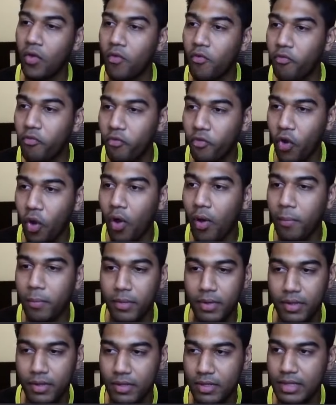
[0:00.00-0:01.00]
from
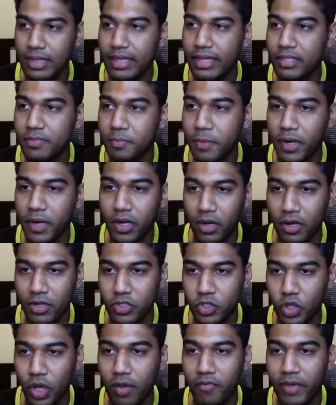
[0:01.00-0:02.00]
this particular
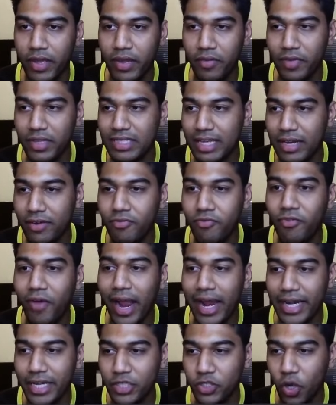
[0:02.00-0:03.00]
job where we said
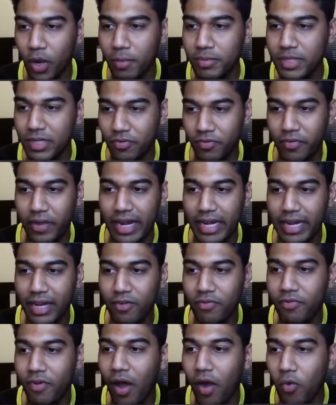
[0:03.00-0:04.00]
find jobs. It went and
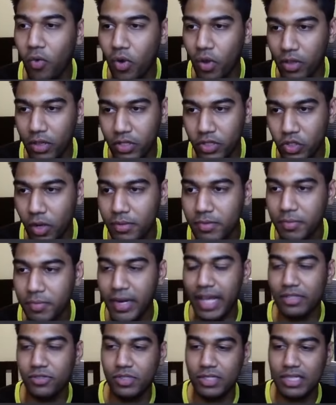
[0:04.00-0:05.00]
found all the jobs, but
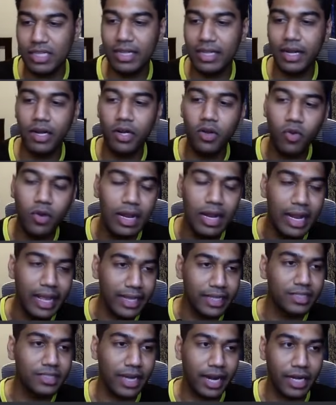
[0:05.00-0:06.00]
as you see, there are no
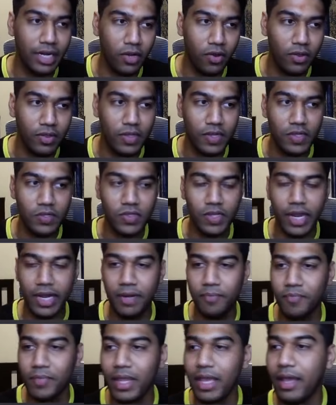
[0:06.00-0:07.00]
links right now on this side.
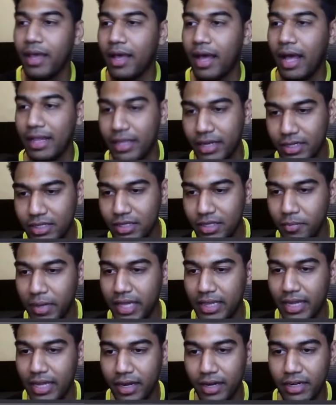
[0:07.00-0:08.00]
And the reason
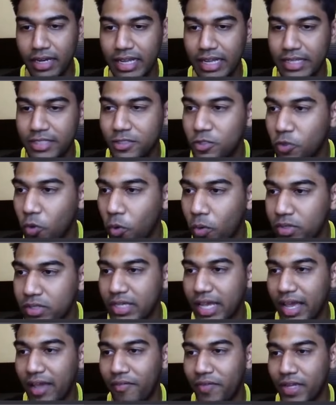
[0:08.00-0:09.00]
behind that, it stores
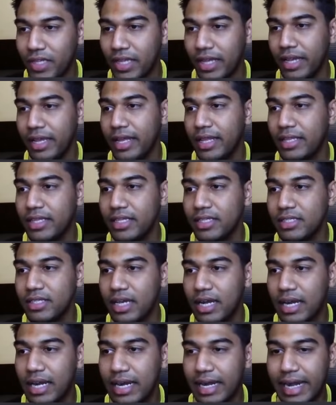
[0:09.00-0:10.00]
everything in this
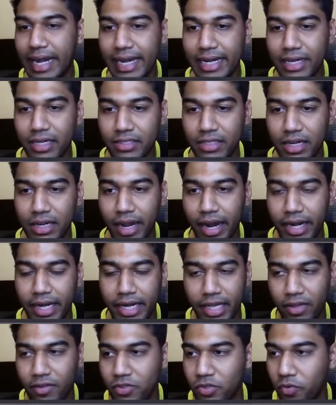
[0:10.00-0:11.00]
dataset
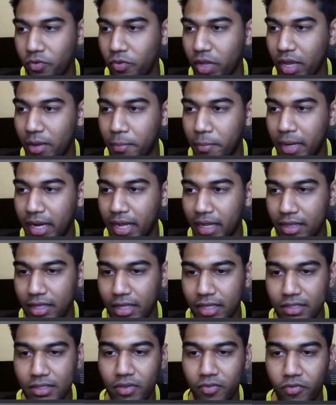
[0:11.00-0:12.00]
ID. So we are bringing
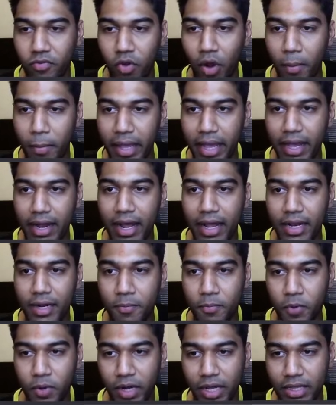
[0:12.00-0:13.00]
this from here and
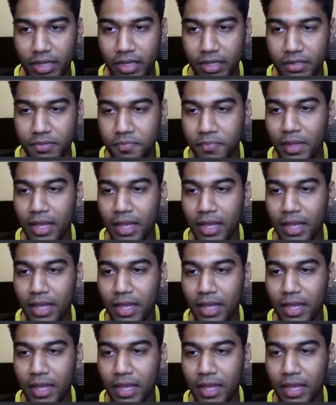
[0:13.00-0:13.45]
inputting this.